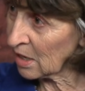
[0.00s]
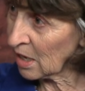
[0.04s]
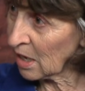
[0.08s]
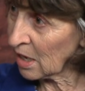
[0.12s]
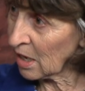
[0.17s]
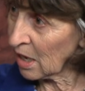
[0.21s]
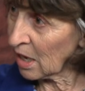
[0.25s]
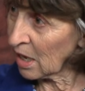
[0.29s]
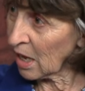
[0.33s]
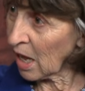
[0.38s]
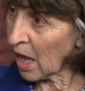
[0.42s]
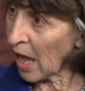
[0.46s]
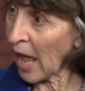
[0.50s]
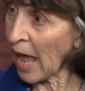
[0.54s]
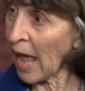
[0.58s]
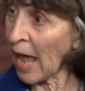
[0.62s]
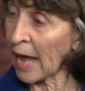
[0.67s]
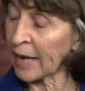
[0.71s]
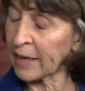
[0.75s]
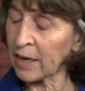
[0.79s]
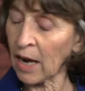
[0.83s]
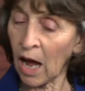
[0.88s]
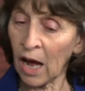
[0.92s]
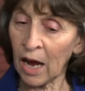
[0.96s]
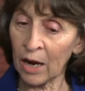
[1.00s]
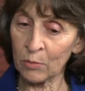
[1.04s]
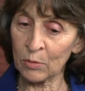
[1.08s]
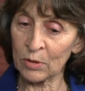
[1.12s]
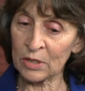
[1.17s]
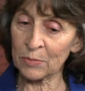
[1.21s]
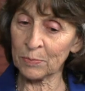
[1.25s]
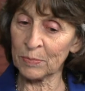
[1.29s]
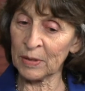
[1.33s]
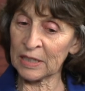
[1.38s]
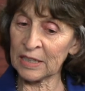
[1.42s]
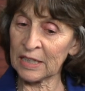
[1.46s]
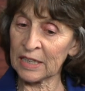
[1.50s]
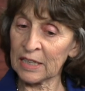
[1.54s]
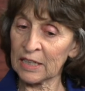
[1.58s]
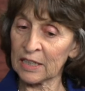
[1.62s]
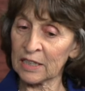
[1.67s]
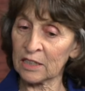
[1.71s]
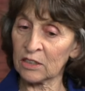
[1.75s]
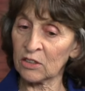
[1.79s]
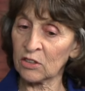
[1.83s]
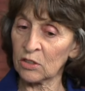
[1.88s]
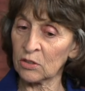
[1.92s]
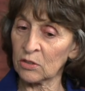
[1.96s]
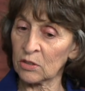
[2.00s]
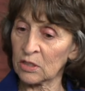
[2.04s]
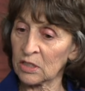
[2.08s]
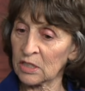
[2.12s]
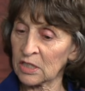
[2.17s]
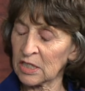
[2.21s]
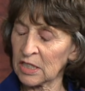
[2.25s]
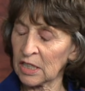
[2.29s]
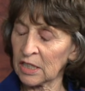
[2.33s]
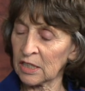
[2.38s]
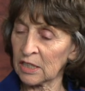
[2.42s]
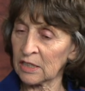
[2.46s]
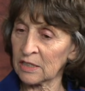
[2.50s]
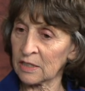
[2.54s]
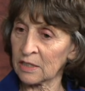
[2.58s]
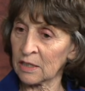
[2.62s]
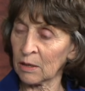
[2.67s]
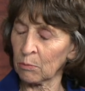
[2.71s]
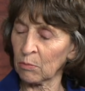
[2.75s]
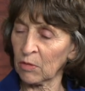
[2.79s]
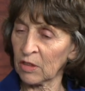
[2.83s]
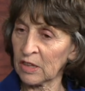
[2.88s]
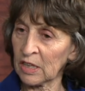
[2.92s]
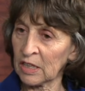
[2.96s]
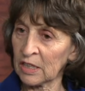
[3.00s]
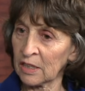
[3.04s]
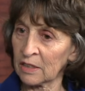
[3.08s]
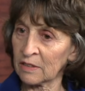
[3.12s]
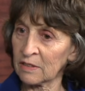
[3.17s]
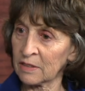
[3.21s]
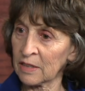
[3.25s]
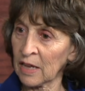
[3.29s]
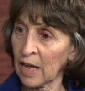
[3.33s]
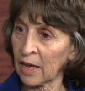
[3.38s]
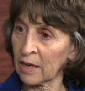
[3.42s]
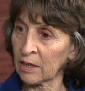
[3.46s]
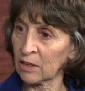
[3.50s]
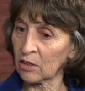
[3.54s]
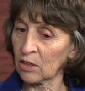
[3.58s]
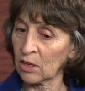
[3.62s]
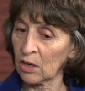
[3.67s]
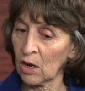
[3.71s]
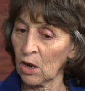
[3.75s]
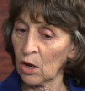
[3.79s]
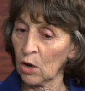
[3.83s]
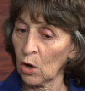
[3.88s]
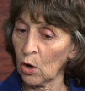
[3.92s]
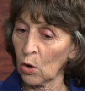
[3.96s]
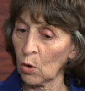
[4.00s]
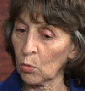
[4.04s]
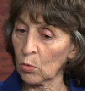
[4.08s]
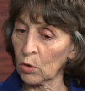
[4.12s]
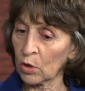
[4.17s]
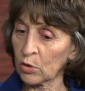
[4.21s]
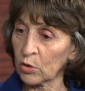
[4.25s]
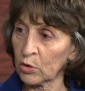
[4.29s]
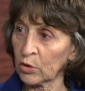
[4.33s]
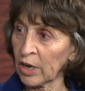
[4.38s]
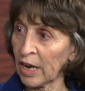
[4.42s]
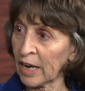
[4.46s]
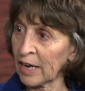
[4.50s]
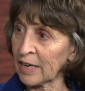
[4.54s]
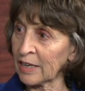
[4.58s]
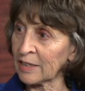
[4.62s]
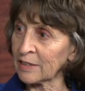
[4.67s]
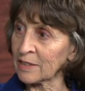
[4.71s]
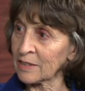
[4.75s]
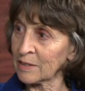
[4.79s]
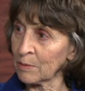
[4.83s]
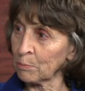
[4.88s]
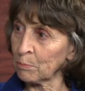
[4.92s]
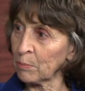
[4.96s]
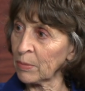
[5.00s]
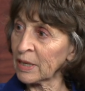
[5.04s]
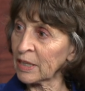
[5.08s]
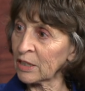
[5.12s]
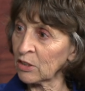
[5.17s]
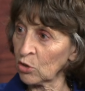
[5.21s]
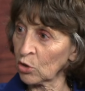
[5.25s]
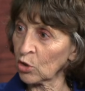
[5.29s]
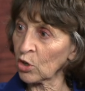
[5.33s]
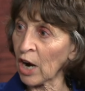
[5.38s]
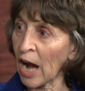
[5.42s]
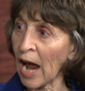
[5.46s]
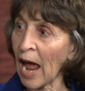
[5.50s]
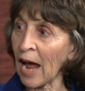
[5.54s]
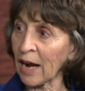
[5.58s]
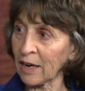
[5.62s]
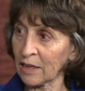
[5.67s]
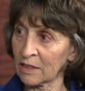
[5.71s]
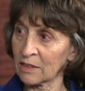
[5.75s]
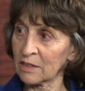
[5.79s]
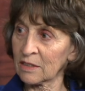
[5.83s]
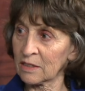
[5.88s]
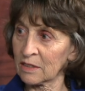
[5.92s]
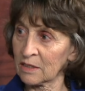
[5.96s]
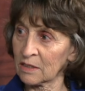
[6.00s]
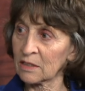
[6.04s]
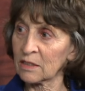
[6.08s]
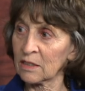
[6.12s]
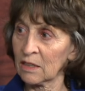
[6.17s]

Oh, and I was beginning to see some things that were creating some big cracks.